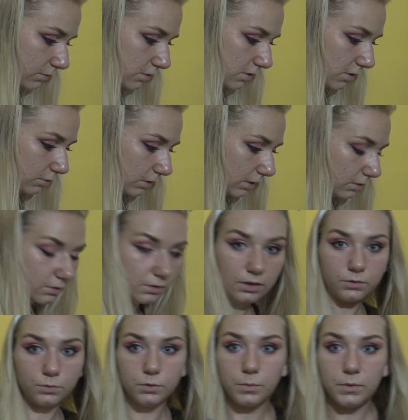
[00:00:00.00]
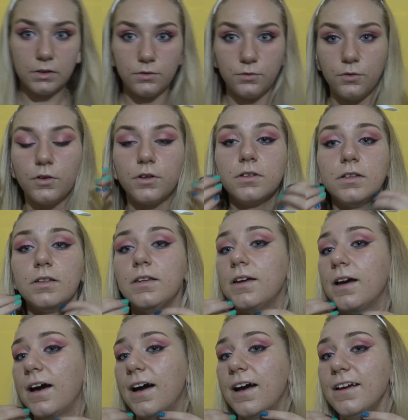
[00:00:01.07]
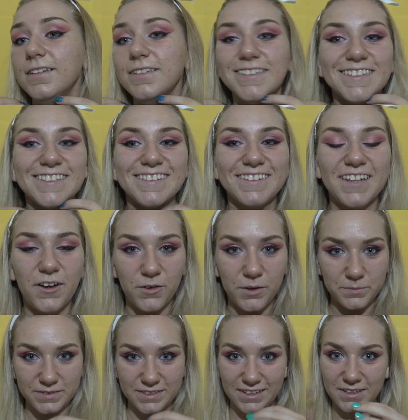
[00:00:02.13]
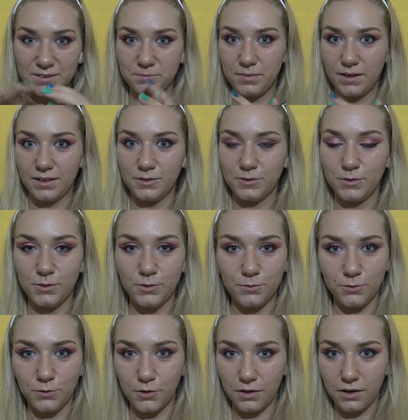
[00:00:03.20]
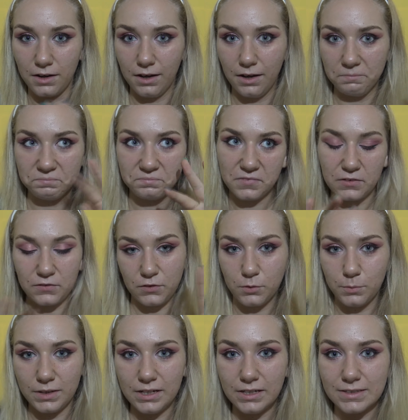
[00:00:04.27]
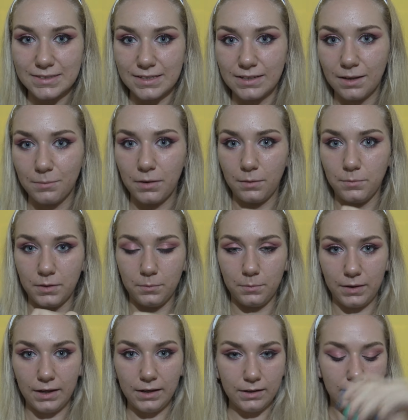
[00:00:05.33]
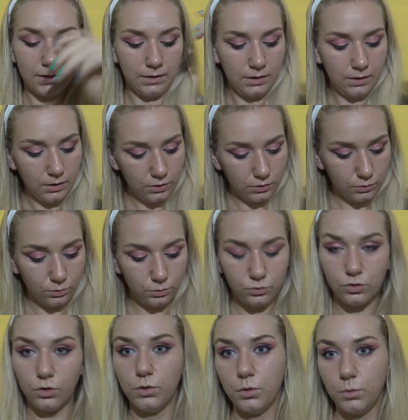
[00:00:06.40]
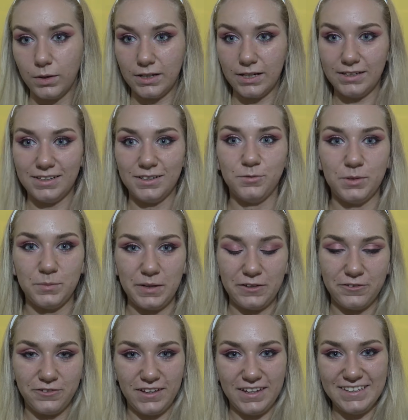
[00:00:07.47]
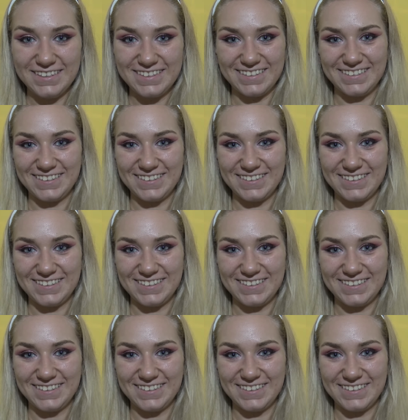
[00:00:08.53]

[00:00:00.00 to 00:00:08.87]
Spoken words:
So that would be it for the eyes. Now I'm saying bye to you for a few minutes, and I'm coming back to show you what I did with my face.